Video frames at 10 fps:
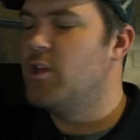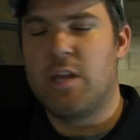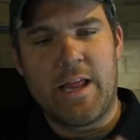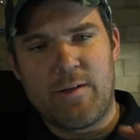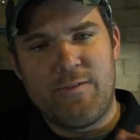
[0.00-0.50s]

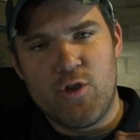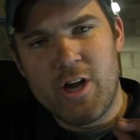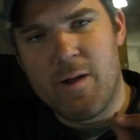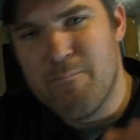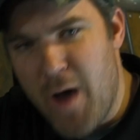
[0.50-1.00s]
Like if you're
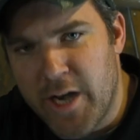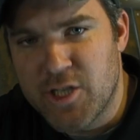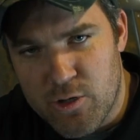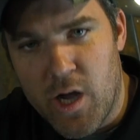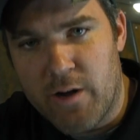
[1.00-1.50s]
in a money
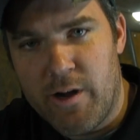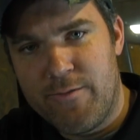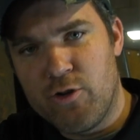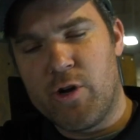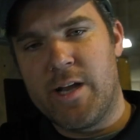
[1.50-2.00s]
truck, right?
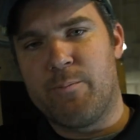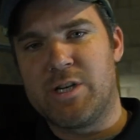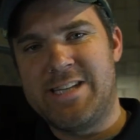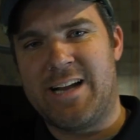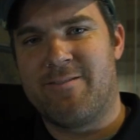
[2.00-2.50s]
If you're trying to
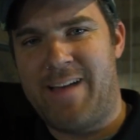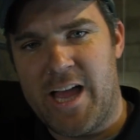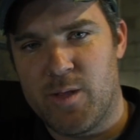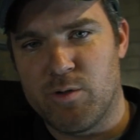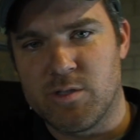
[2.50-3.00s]
protect
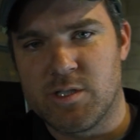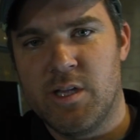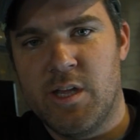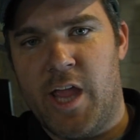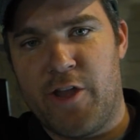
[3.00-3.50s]
valuables
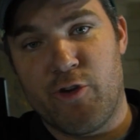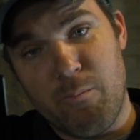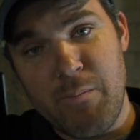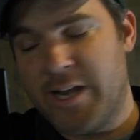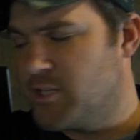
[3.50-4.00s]
and you're in
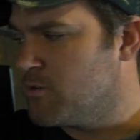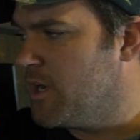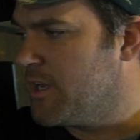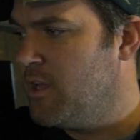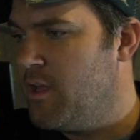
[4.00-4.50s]
a money
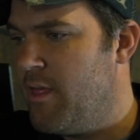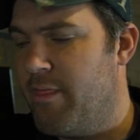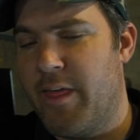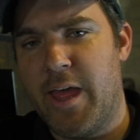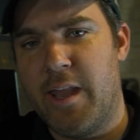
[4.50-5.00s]
truck,
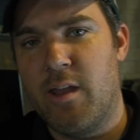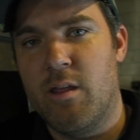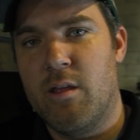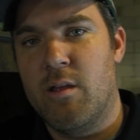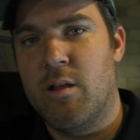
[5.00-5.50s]
then
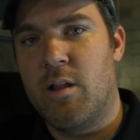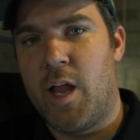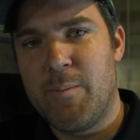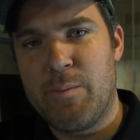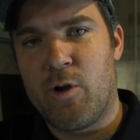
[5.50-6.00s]
a
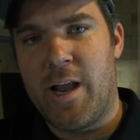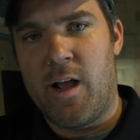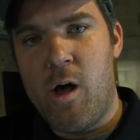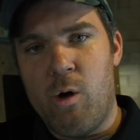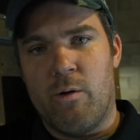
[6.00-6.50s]
lot of people are like,
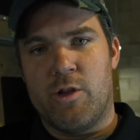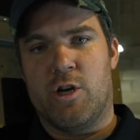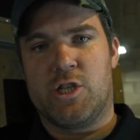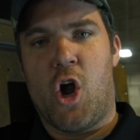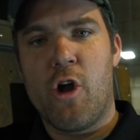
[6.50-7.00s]
oh,
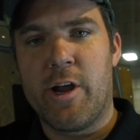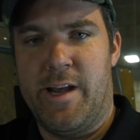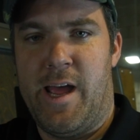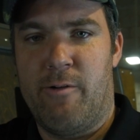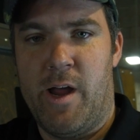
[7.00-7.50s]
you're a target
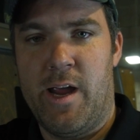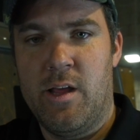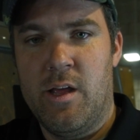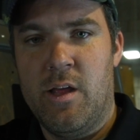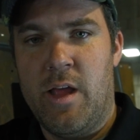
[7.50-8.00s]
now, right?
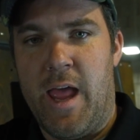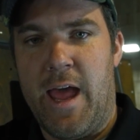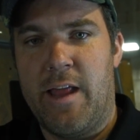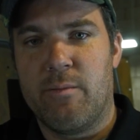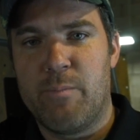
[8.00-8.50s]

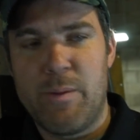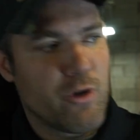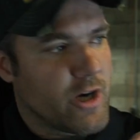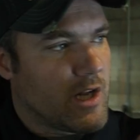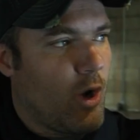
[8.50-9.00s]
And people
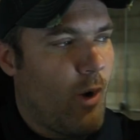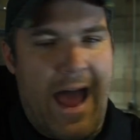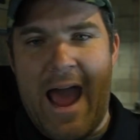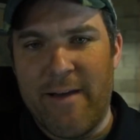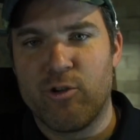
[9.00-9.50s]
are going to go
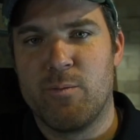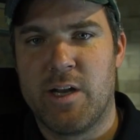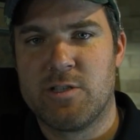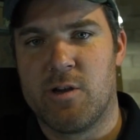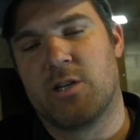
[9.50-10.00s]
after the
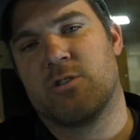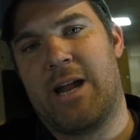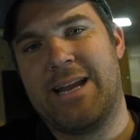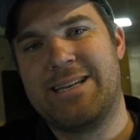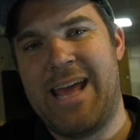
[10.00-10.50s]
money truck and
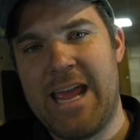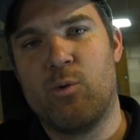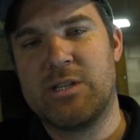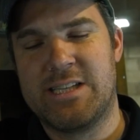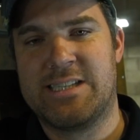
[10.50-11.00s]
try to
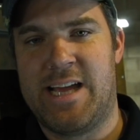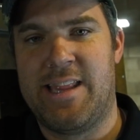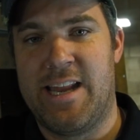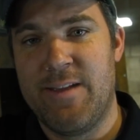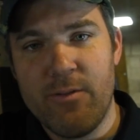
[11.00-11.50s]
take what's inside
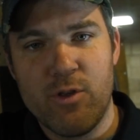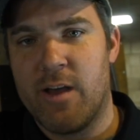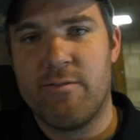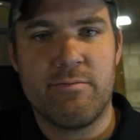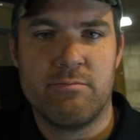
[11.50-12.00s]
that, even if you
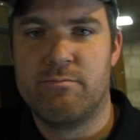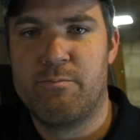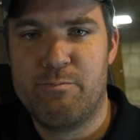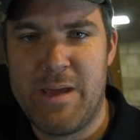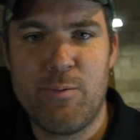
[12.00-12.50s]
have
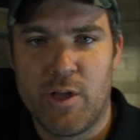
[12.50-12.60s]
people